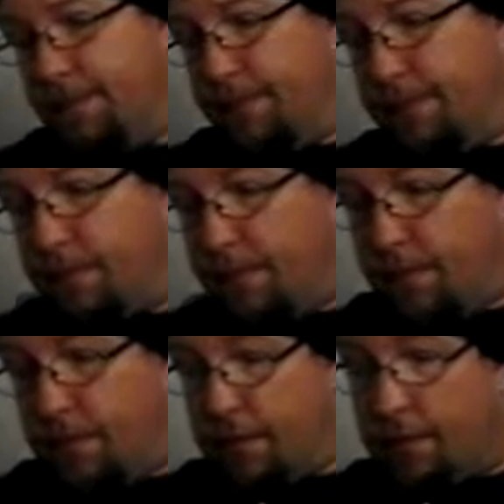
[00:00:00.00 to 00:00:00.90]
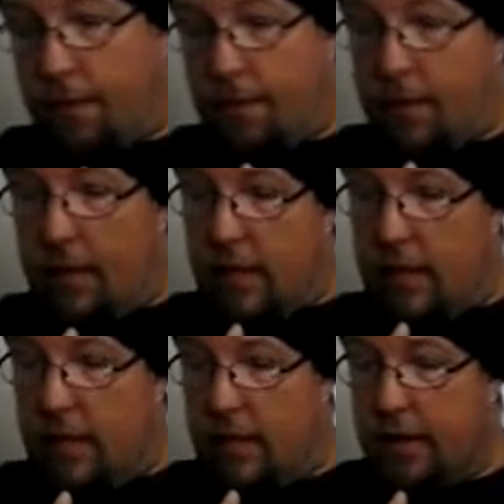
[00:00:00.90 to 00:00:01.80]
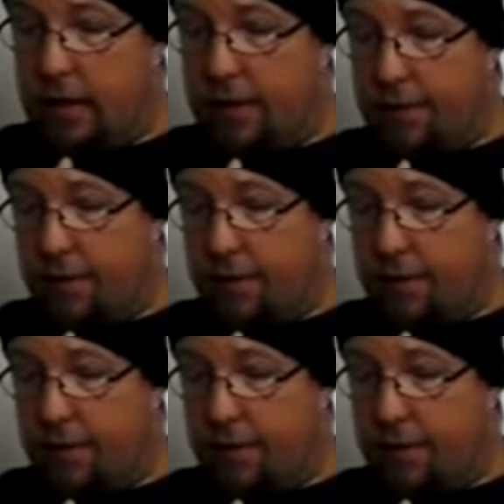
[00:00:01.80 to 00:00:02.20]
(no one is talking)